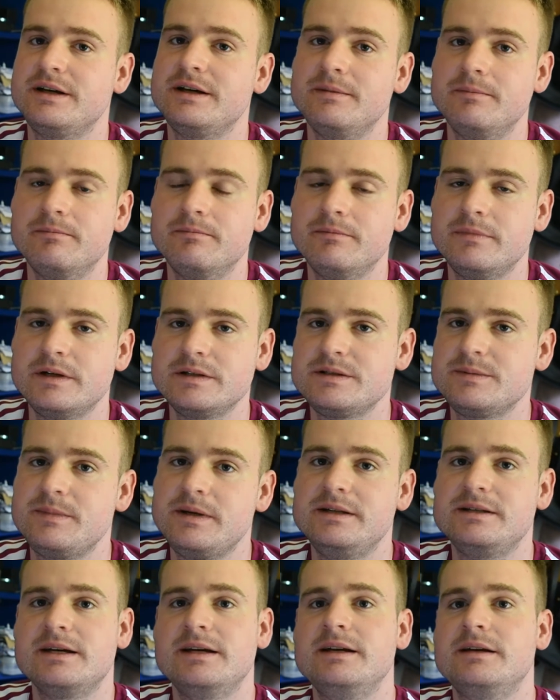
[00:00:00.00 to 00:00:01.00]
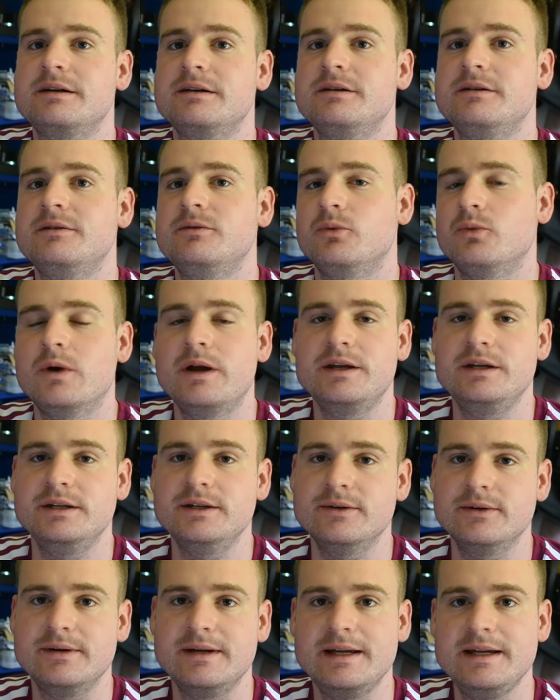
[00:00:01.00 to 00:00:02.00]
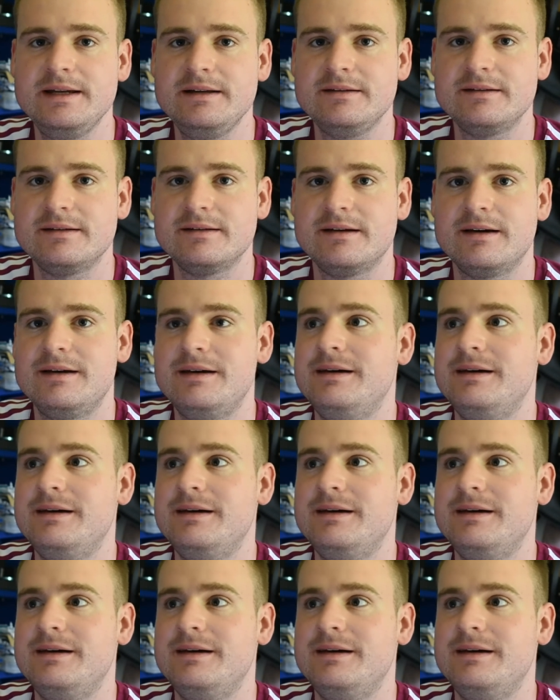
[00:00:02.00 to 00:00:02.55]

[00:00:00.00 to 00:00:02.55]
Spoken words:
it must be taken when you eat.